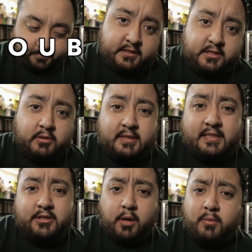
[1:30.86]
So the
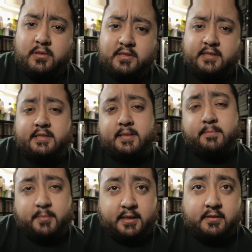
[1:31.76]
double
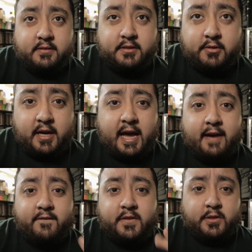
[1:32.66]
system means you
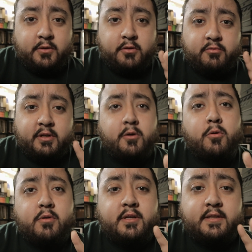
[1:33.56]
have two
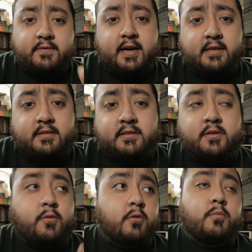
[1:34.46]
recording devices
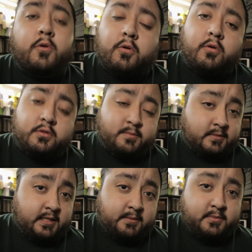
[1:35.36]
or more
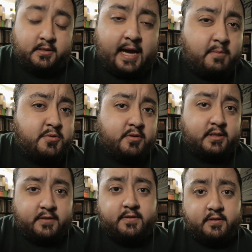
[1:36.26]
sometimes capturing
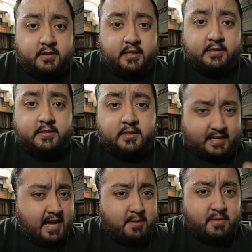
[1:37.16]
different things.
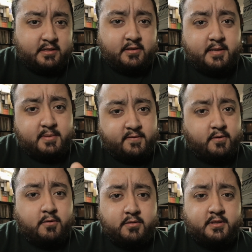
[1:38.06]
Camera is going to be
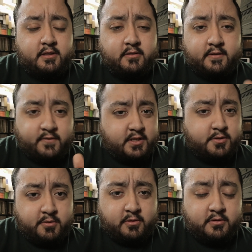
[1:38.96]
focusing on the
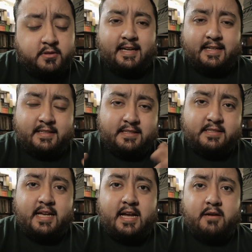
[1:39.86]
visuals, and the
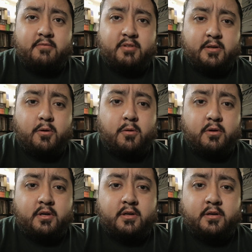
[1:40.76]
sound
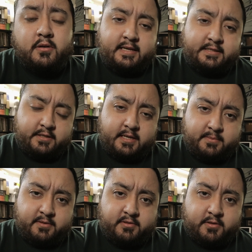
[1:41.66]
recorder is going to
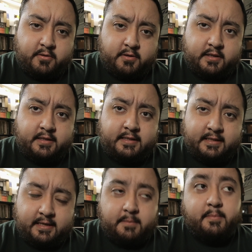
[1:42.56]
be recording
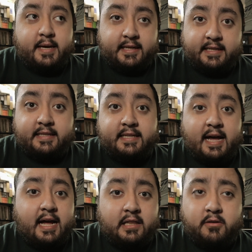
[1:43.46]
mainly
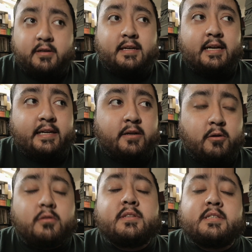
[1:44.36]
dialogue and
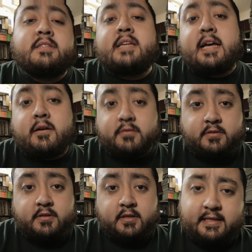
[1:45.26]
all the
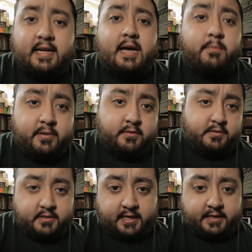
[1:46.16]
sounds that happen on
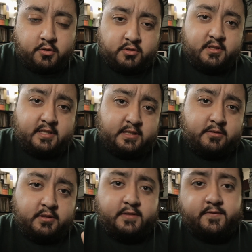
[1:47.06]
set. Those are the
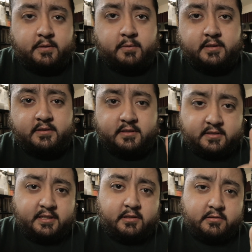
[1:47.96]
two different ones,
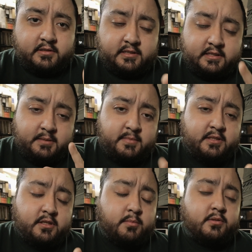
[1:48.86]
single system and
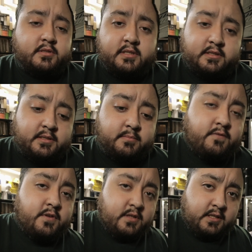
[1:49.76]
double system.
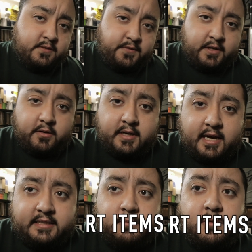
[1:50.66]
For this video
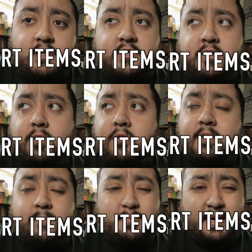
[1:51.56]
guys, I'm going to show you
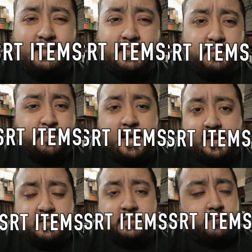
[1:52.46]
the basic
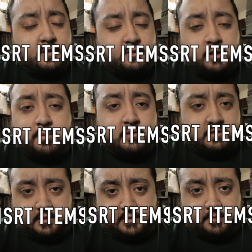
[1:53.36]
package for a double
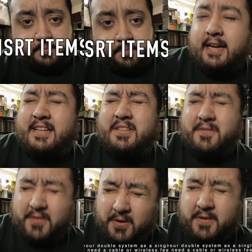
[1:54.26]
system. And the
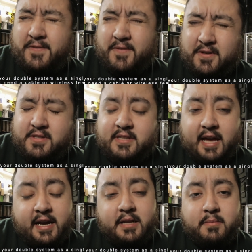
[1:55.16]
very first
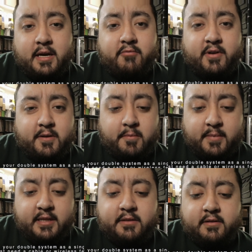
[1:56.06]
item I
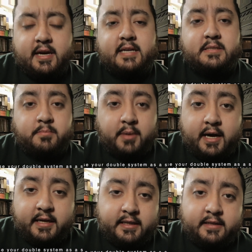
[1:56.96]
recommend you guys
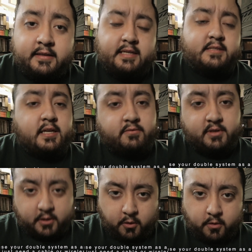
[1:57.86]
buying is a
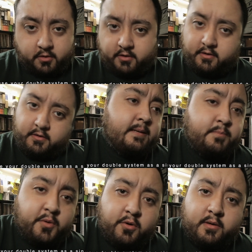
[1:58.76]
recorder. A
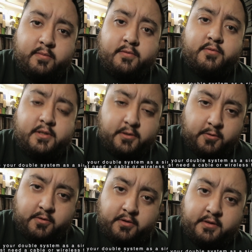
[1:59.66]
portable
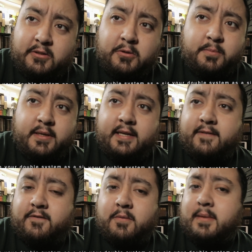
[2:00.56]
recorder. Could be
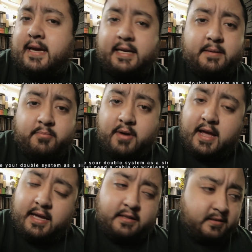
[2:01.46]
from any
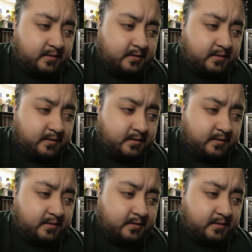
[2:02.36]
brand.